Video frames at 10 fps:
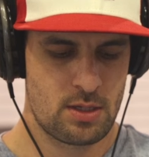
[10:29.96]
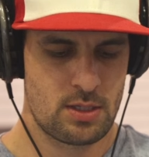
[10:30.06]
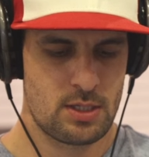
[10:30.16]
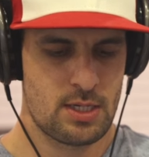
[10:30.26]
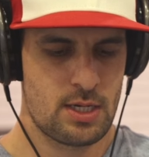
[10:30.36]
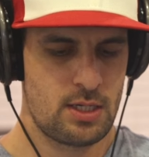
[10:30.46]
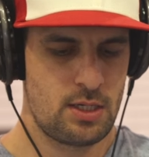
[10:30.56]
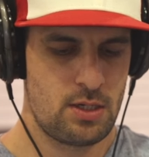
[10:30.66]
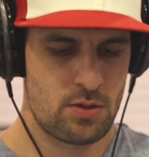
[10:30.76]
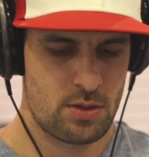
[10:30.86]

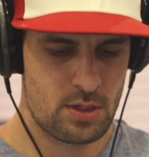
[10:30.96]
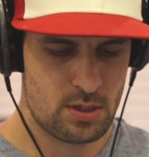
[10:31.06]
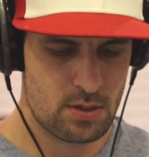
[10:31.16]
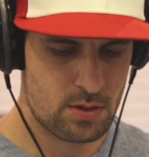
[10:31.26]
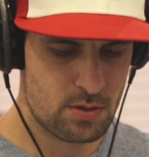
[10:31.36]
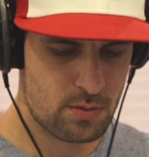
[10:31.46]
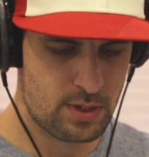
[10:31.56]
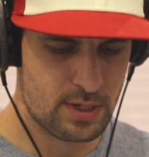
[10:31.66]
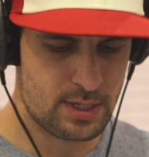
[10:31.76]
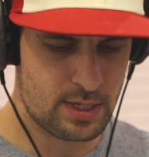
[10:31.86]
Second year there. We
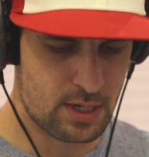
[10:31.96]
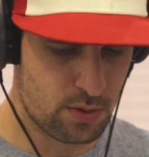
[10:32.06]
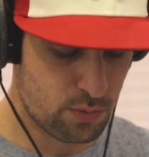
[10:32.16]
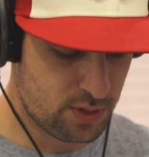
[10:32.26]
got Garrett